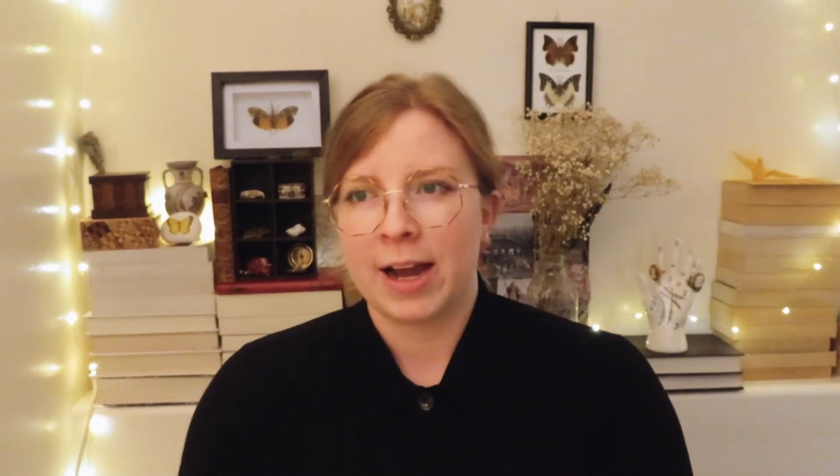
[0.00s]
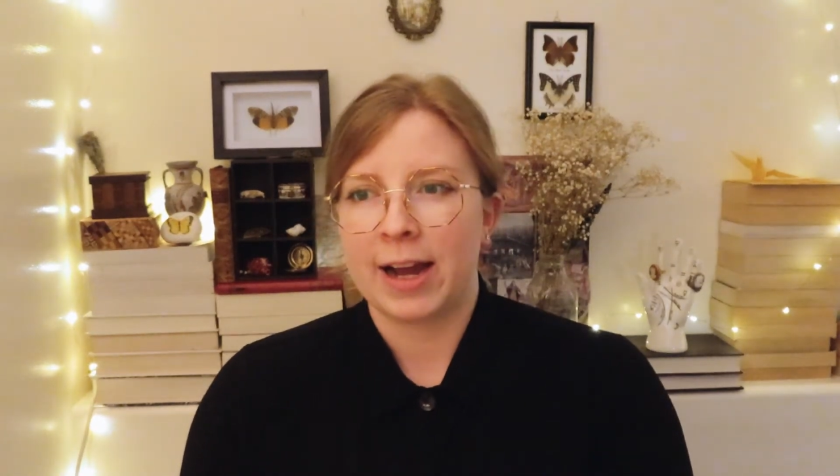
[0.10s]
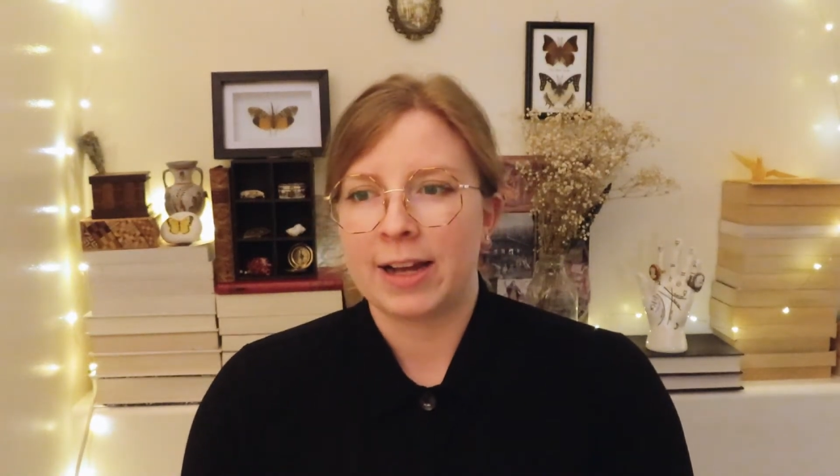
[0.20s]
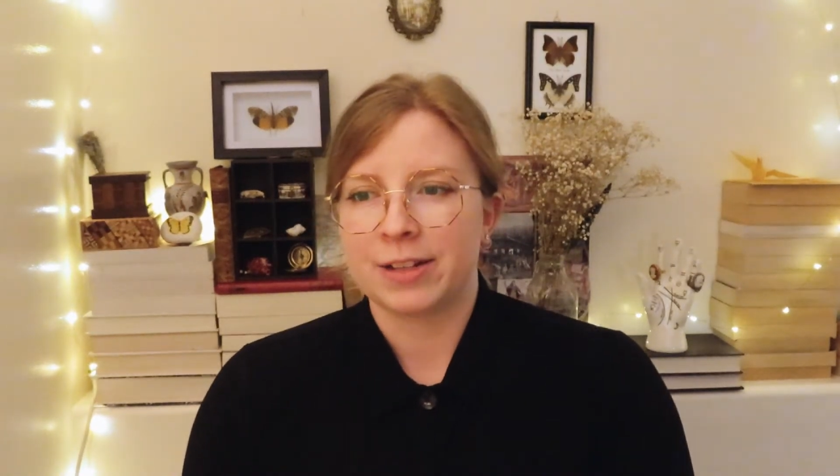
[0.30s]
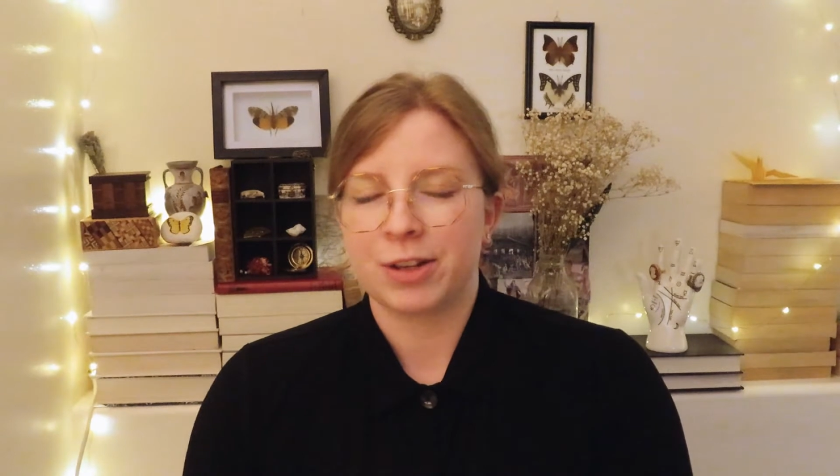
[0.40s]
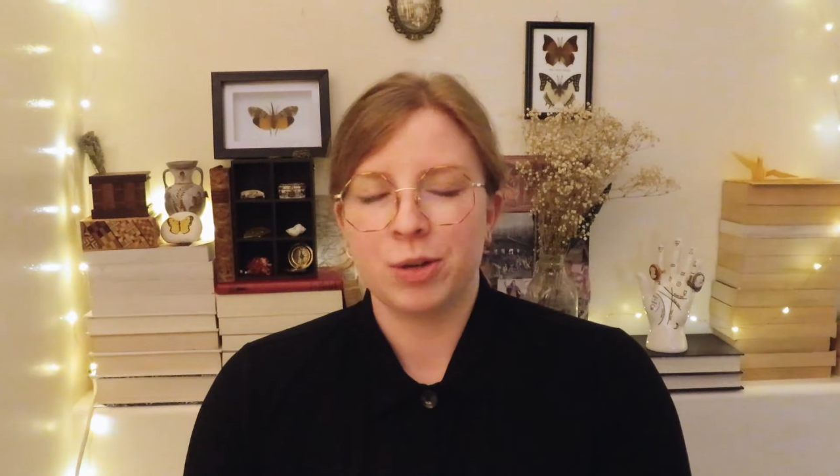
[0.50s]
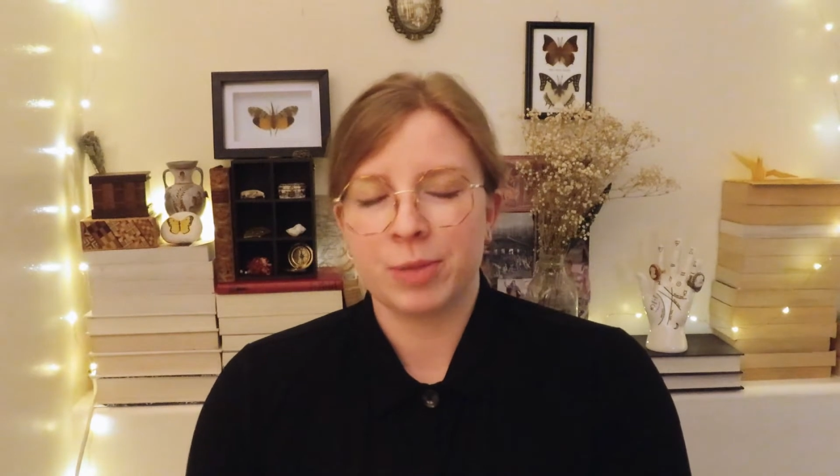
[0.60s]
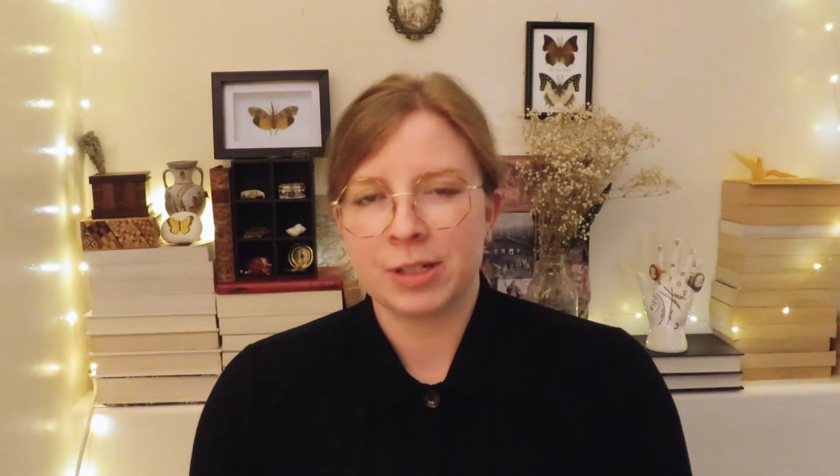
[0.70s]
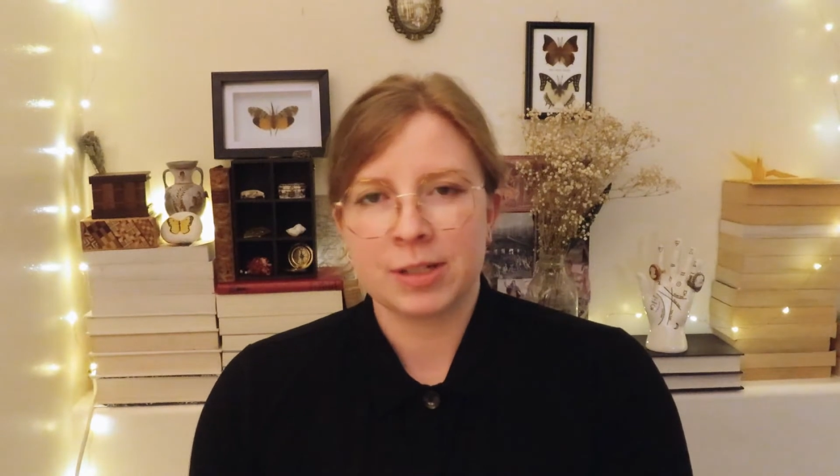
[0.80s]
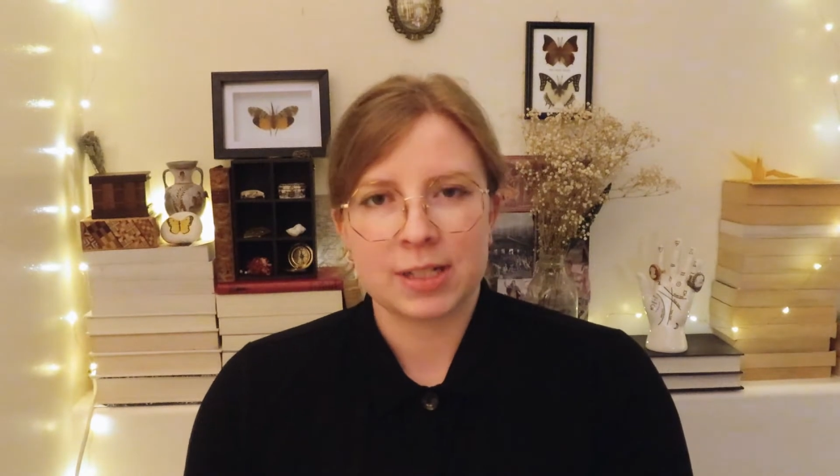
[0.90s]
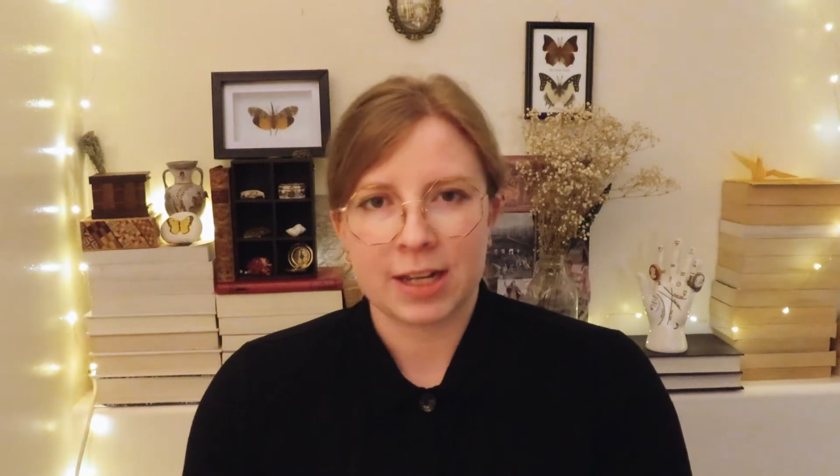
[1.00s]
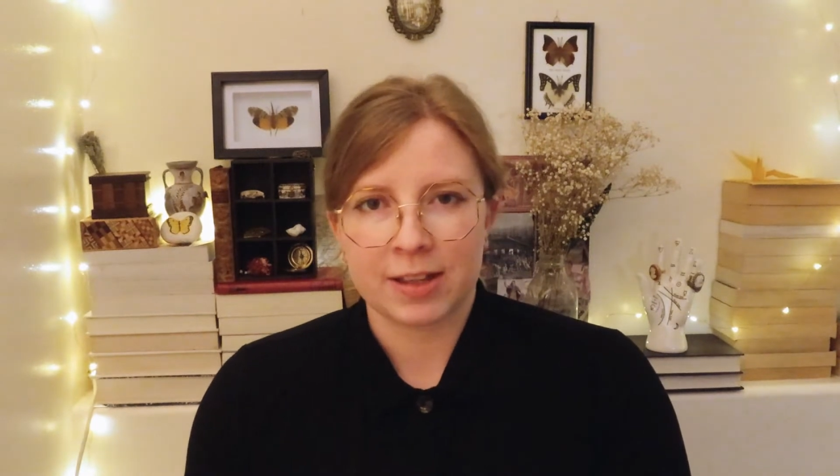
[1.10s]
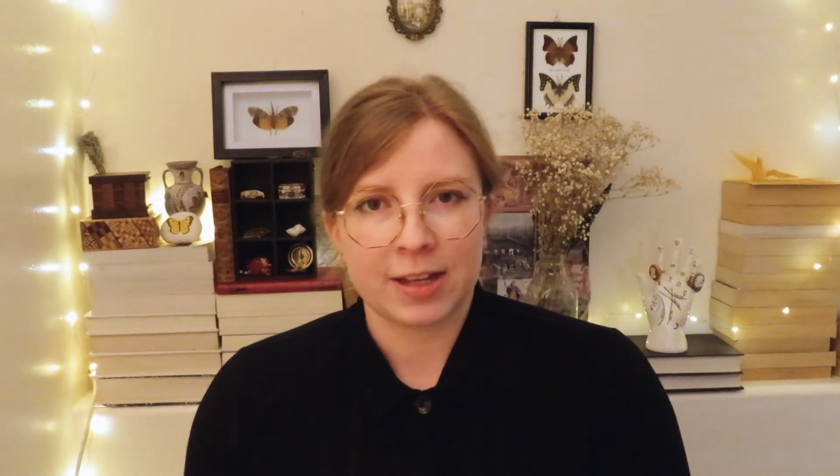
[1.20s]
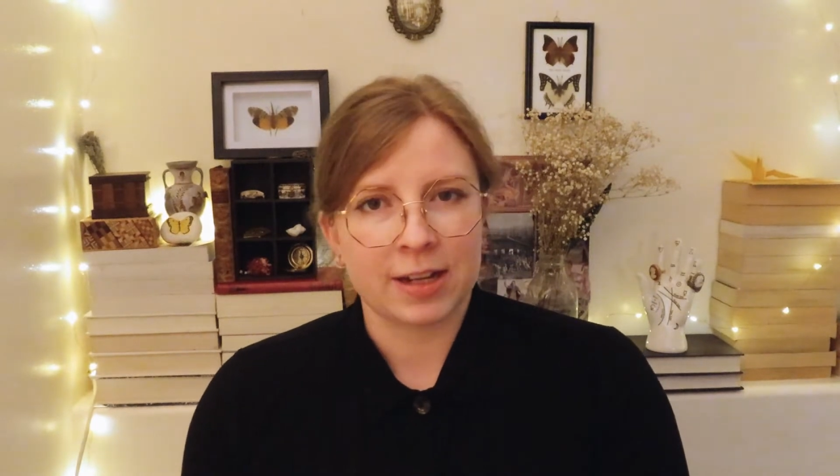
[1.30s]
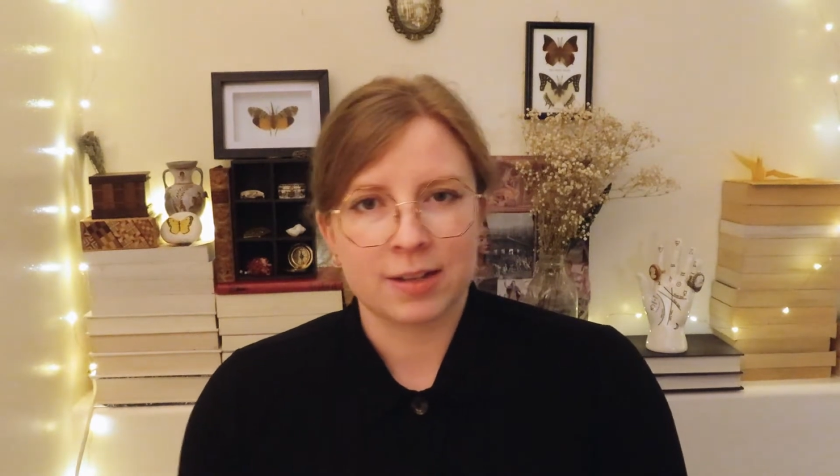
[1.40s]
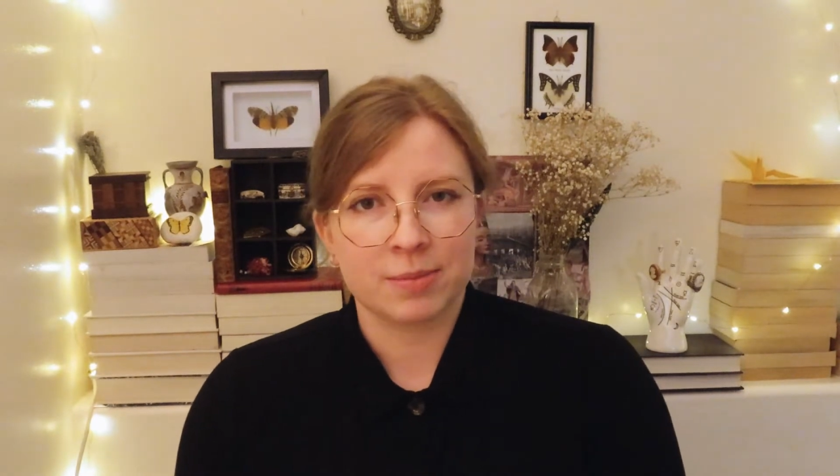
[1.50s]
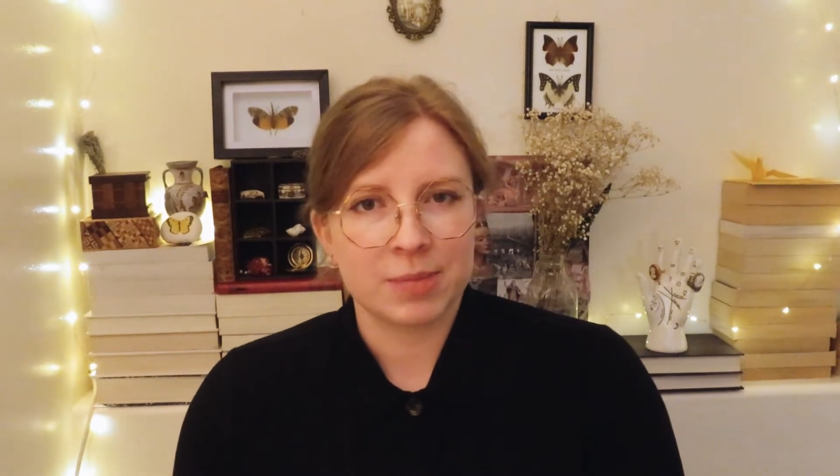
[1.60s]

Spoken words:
As humans, I think,